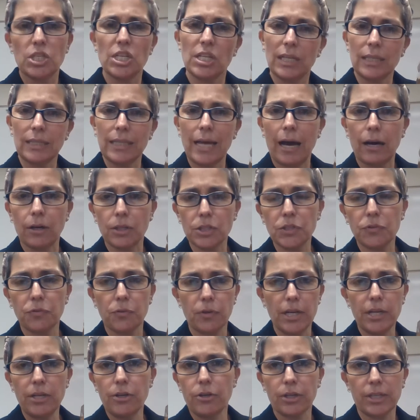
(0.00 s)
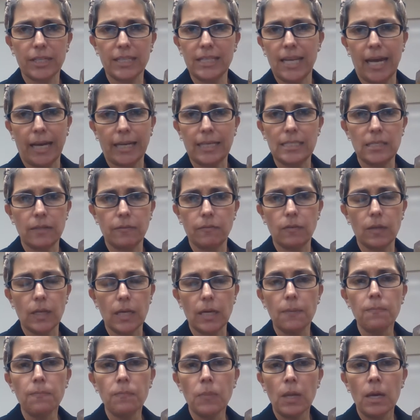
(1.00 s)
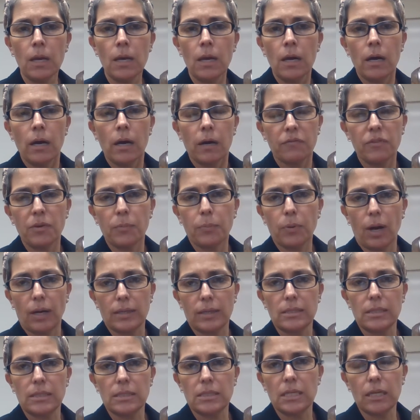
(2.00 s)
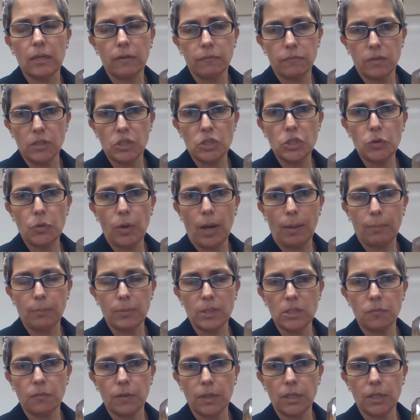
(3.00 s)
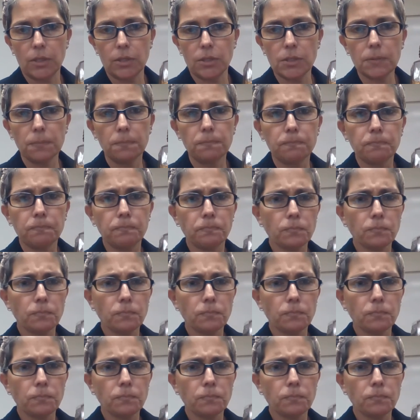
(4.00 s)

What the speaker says: which allows for interconnectivity of the processing of the two hemispheres.